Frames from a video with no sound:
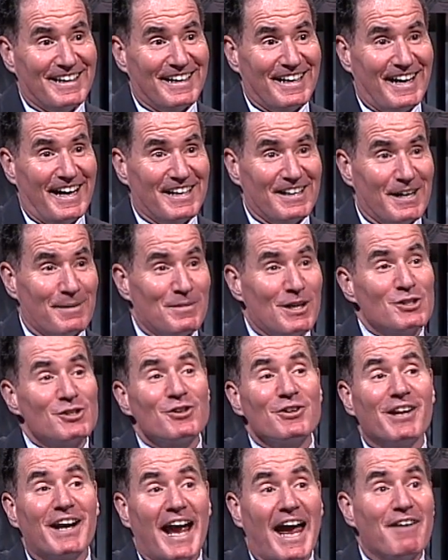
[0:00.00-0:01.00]
I, I'm not sure
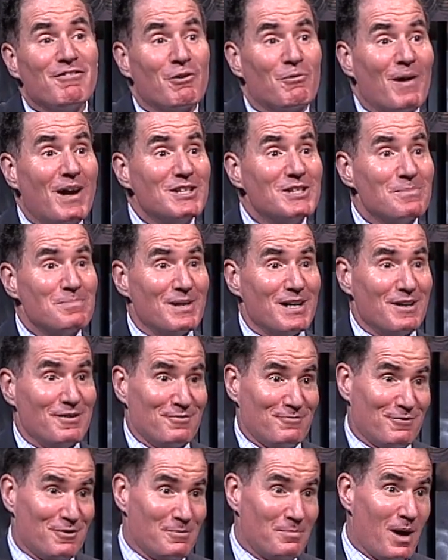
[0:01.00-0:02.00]
that I have a recipe
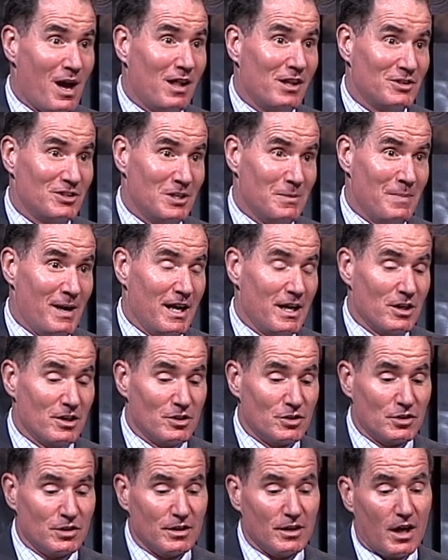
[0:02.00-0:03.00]
for
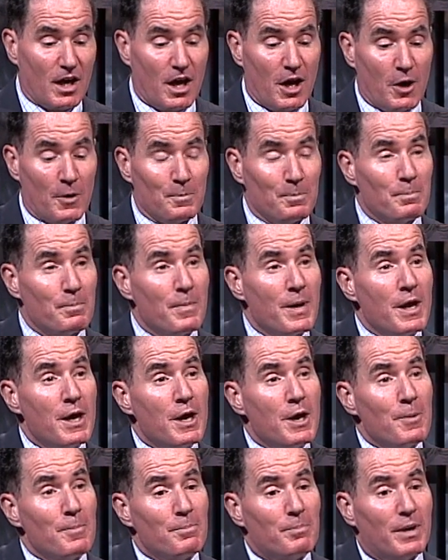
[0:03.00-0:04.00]
policymakers, um,
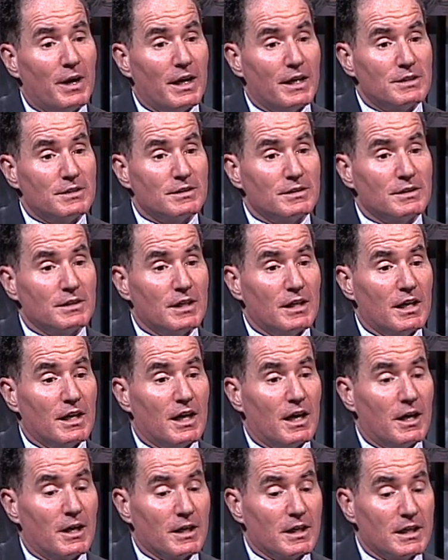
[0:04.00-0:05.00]
but
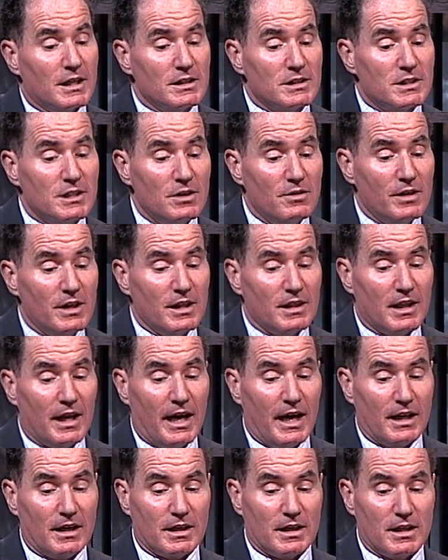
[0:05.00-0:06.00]
uh, considering
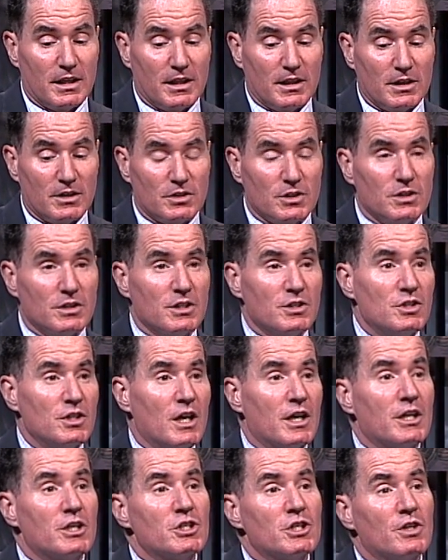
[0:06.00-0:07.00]
that this, this
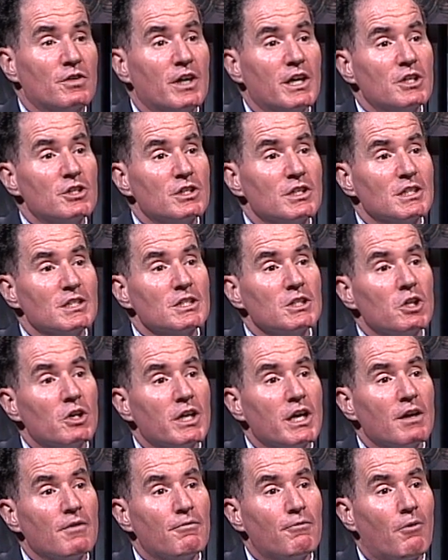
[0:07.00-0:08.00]
younger generation is
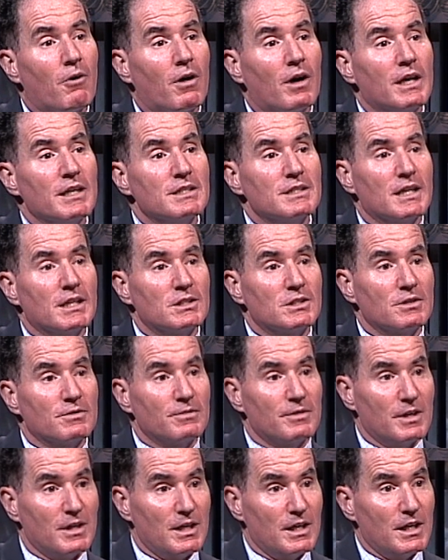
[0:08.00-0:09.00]
looking for a sense of
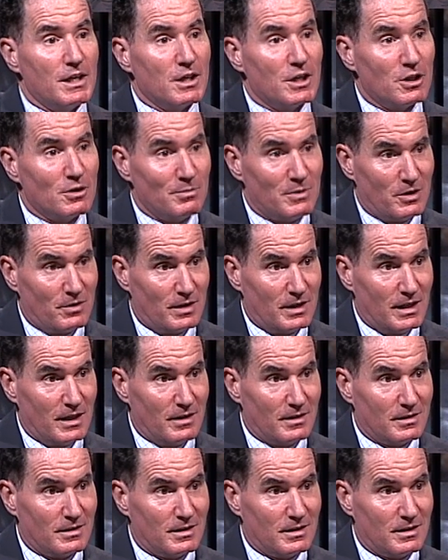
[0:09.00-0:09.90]
community,